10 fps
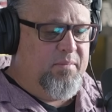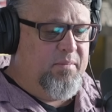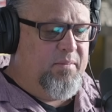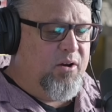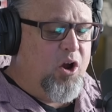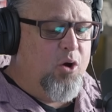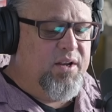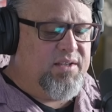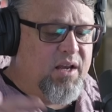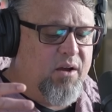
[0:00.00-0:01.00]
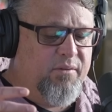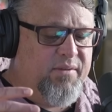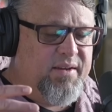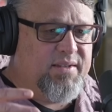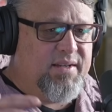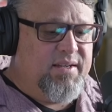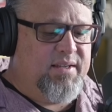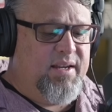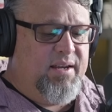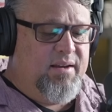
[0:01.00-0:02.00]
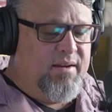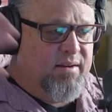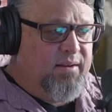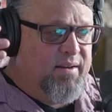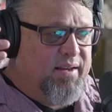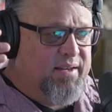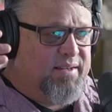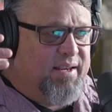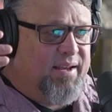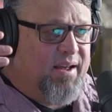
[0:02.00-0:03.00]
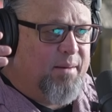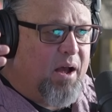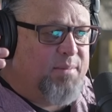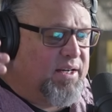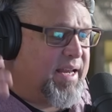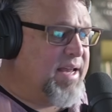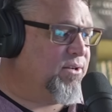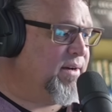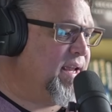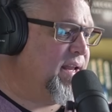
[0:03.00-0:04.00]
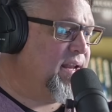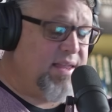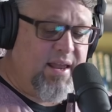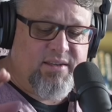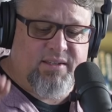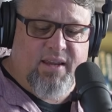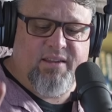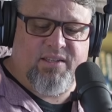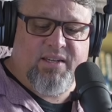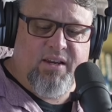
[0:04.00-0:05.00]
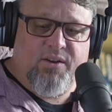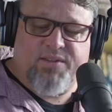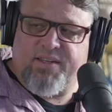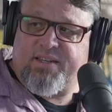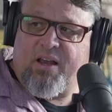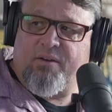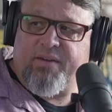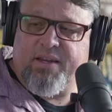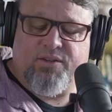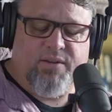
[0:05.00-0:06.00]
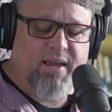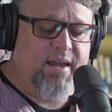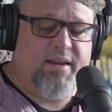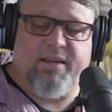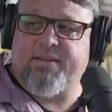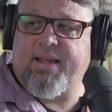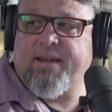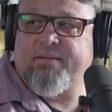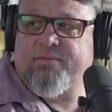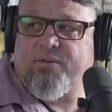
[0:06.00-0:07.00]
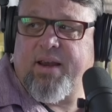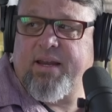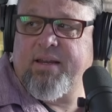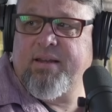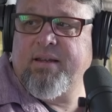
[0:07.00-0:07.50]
the cone itself is the object entering in, and then it seals itself into that terrain.